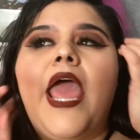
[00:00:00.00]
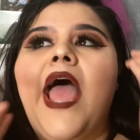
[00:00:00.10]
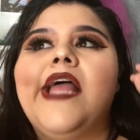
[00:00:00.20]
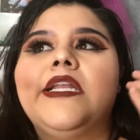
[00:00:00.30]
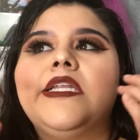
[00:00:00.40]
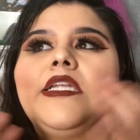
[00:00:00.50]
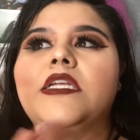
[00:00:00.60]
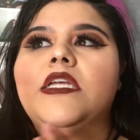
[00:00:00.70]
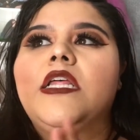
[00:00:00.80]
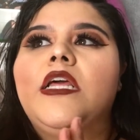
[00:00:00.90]
And
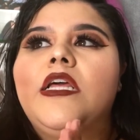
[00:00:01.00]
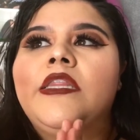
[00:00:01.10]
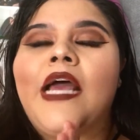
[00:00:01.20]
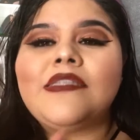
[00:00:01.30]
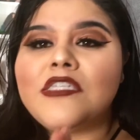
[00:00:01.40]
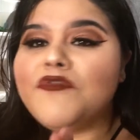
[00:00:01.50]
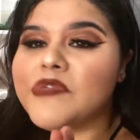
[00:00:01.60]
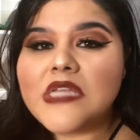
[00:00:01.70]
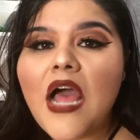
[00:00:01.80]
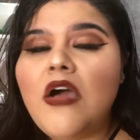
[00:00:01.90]
that stuff
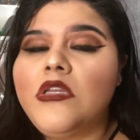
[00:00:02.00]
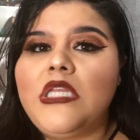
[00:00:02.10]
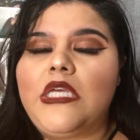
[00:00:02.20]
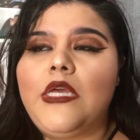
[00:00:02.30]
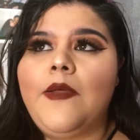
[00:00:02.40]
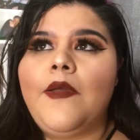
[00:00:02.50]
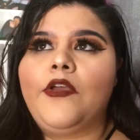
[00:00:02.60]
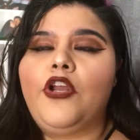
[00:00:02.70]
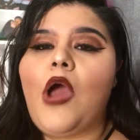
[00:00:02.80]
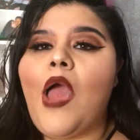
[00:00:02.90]
was not healthy.
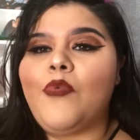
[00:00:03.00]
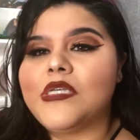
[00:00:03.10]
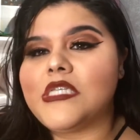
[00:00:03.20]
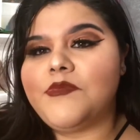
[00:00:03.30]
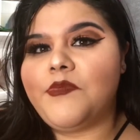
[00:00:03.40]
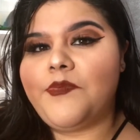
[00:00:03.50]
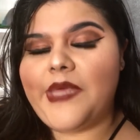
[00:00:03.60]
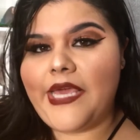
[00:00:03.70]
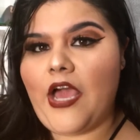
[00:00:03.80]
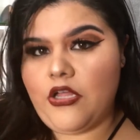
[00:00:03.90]
I wasn't
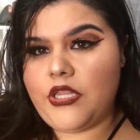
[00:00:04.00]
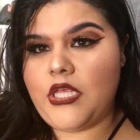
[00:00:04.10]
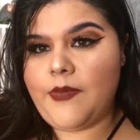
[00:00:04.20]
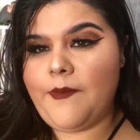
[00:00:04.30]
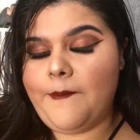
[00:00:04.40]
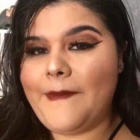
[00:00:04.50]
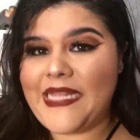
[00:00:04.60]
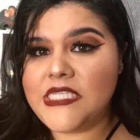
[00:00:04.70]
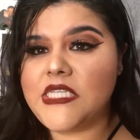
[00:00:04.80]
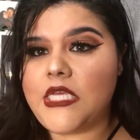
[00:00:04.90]
being healthy
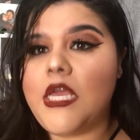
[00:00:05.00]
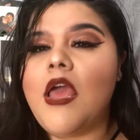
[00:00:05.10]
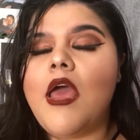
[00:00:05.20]
mentally.